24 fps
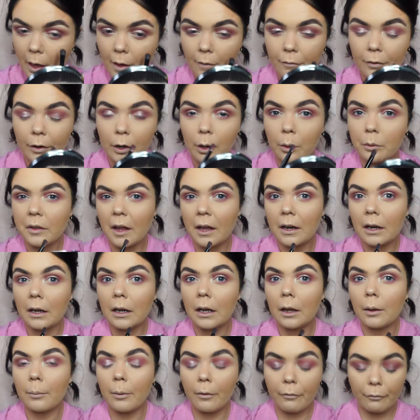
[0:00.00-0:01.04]
it goes down a
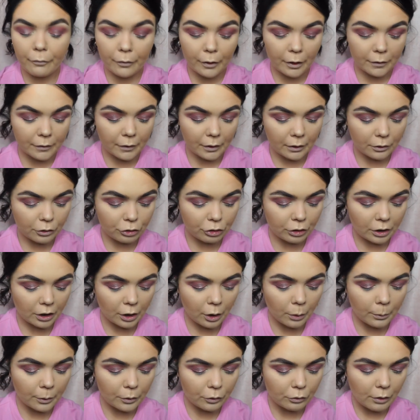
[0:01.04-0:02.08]
little bit further, because you can
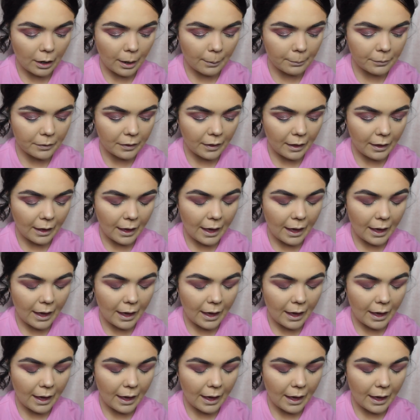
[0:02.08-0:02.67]
always grab the